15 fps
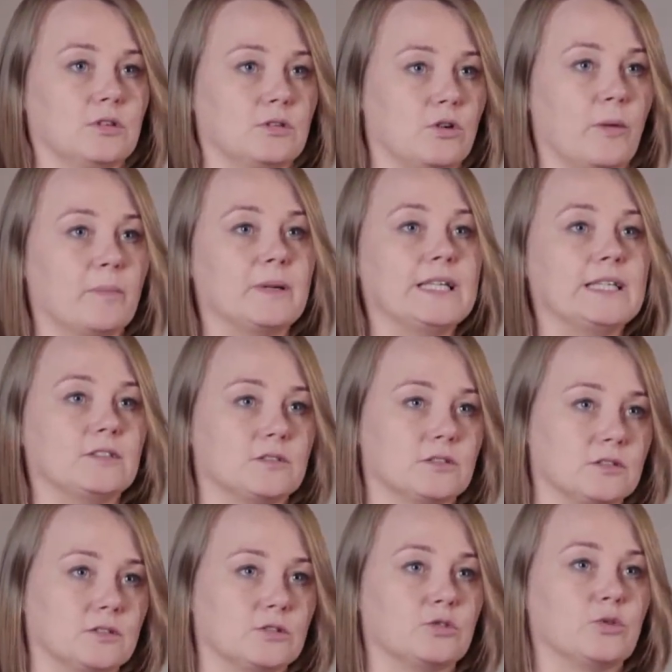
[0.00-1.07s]

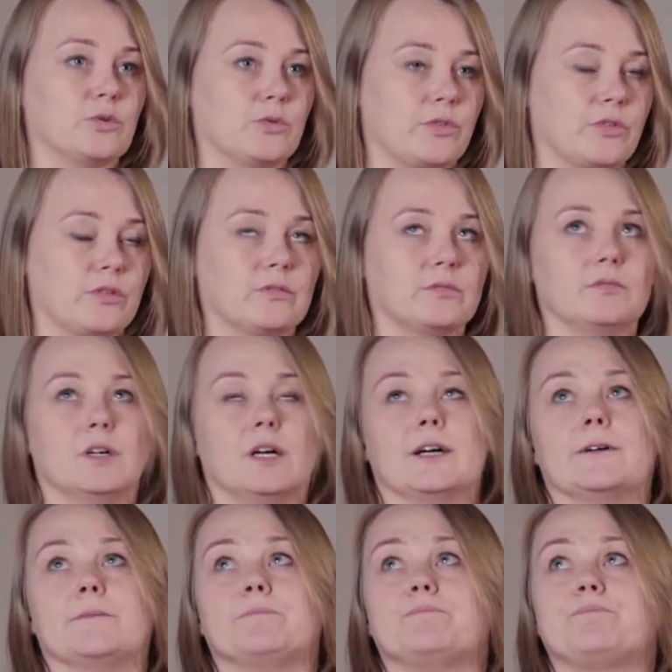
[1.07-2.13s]
complete truth.
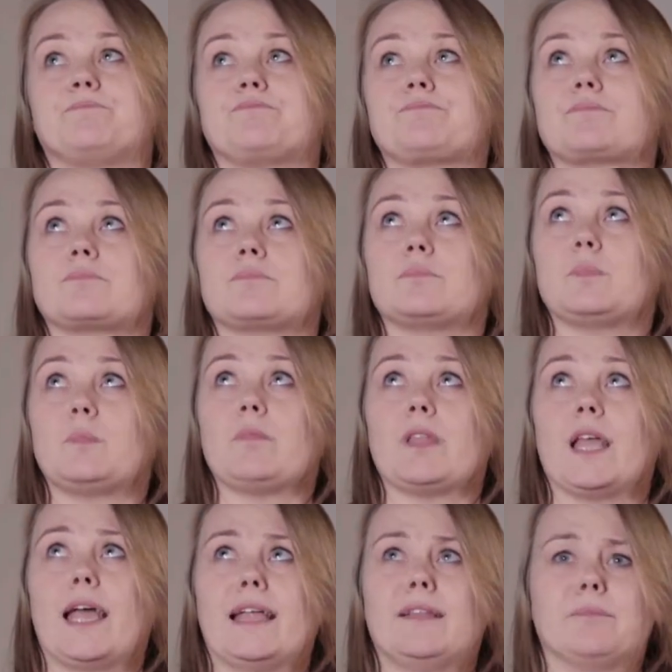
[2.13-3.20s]
When
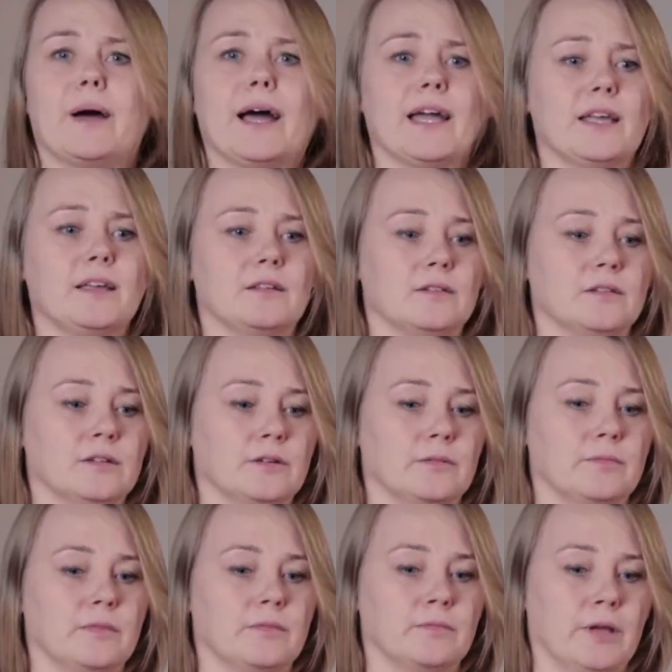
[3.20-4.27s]

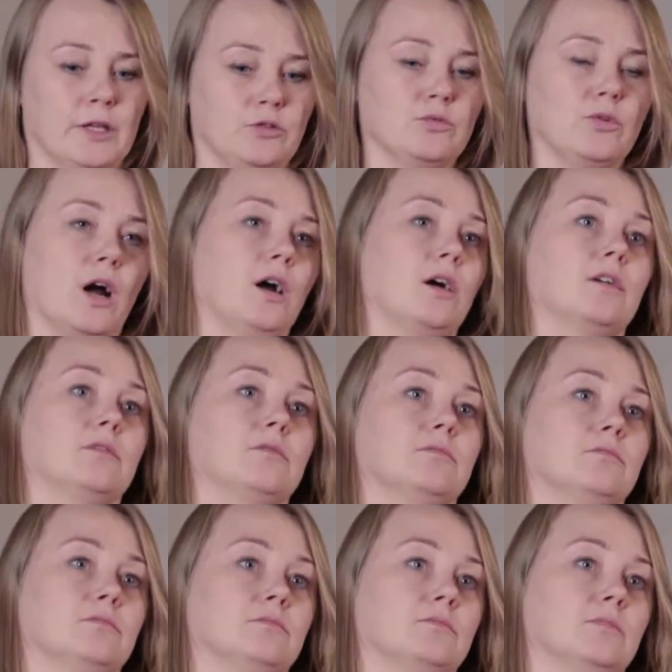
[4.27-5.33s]
you are
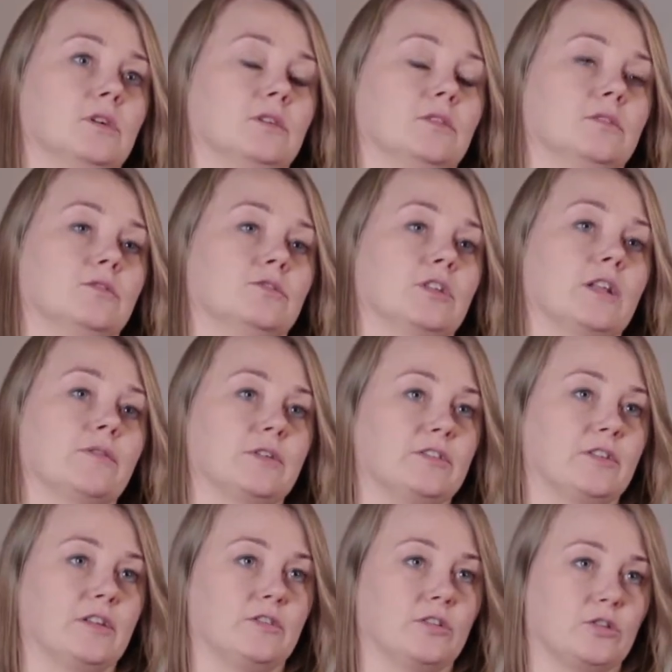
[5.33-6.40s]

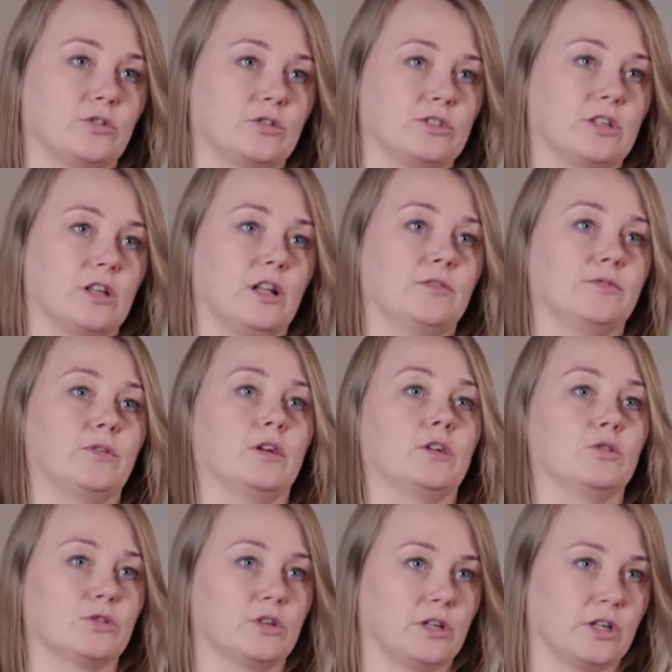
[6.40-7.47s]
self-assessing yourself, you are
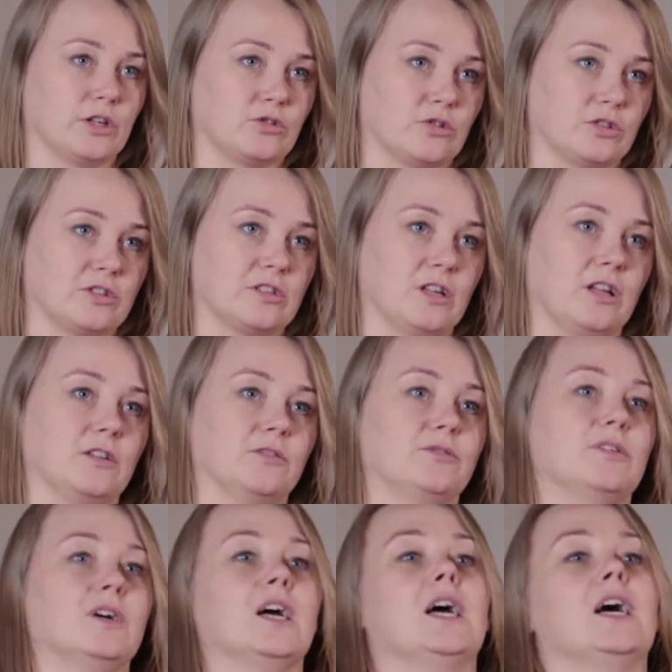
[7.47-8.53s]
looking at
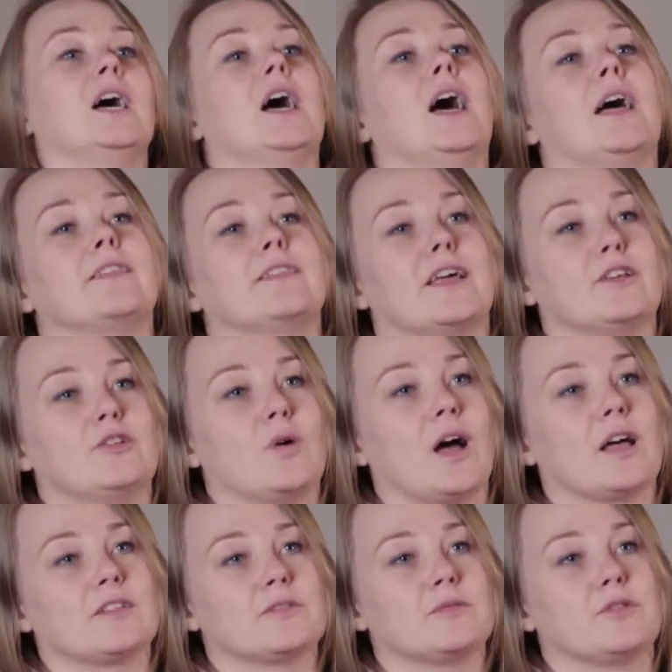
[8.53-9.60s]
yourself, and then you
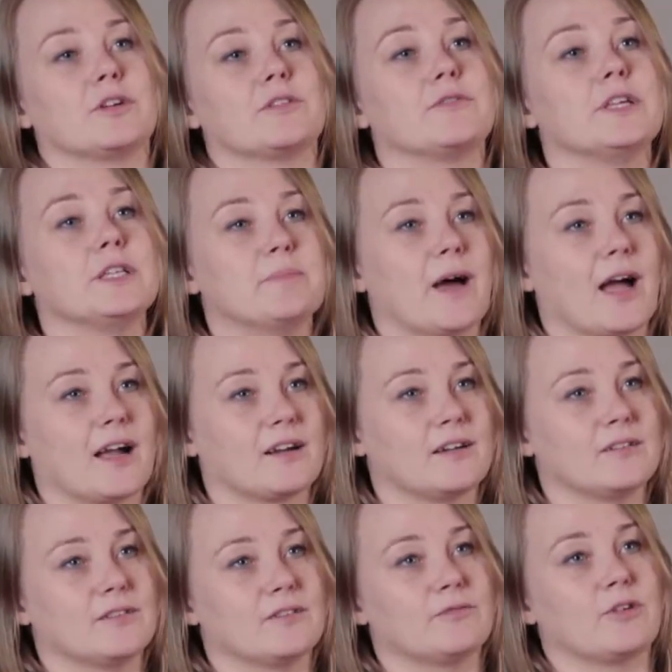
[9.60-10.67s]
ask for a
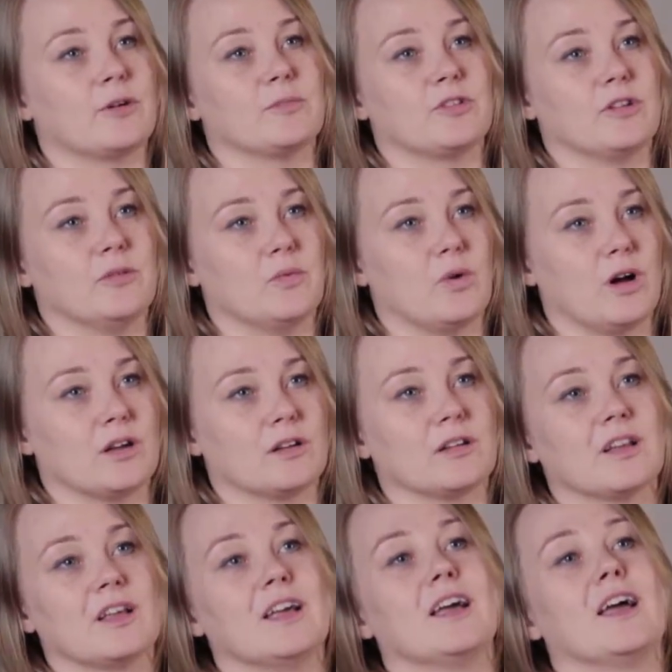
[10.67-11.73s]
feedback from
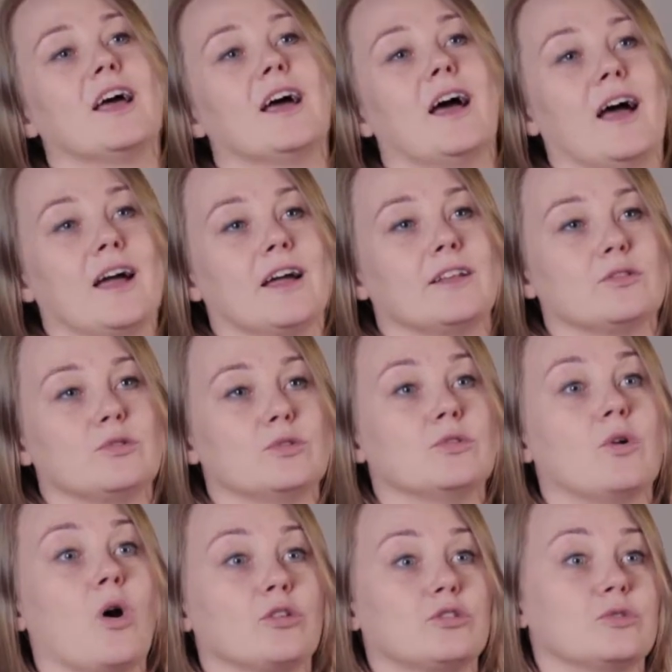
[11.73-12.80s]
someone and who
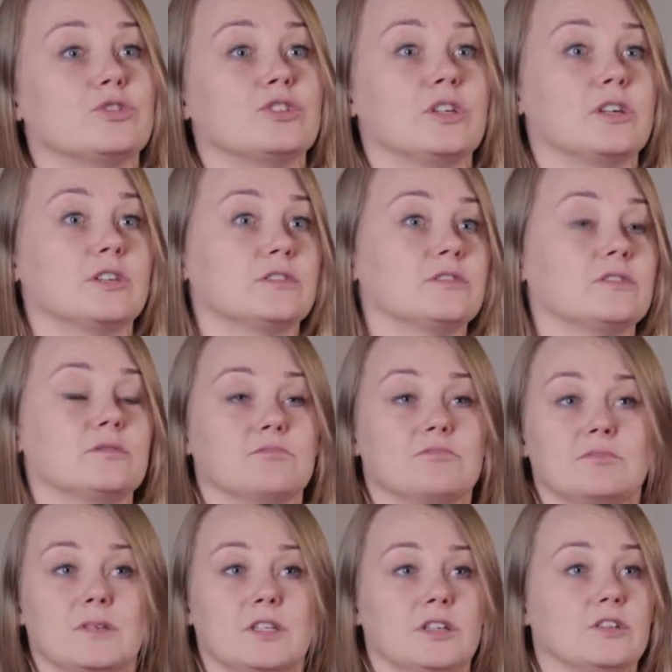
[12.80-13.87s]
also shares
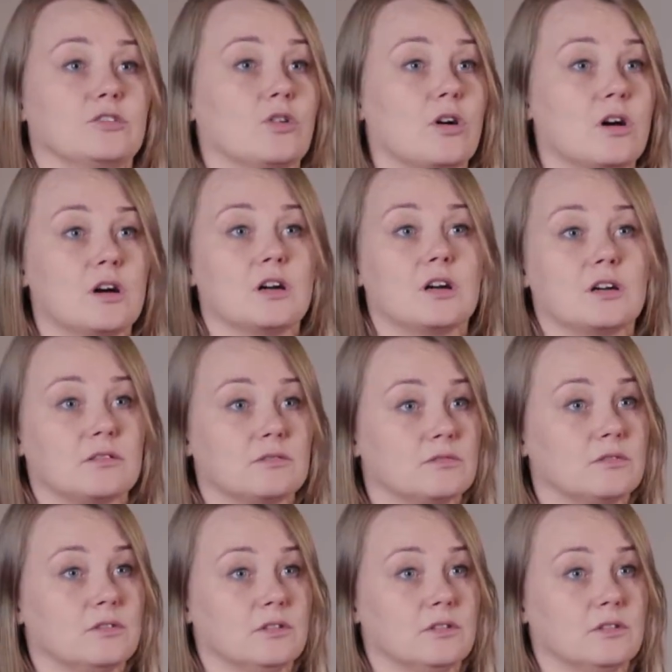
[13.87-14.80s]
his or her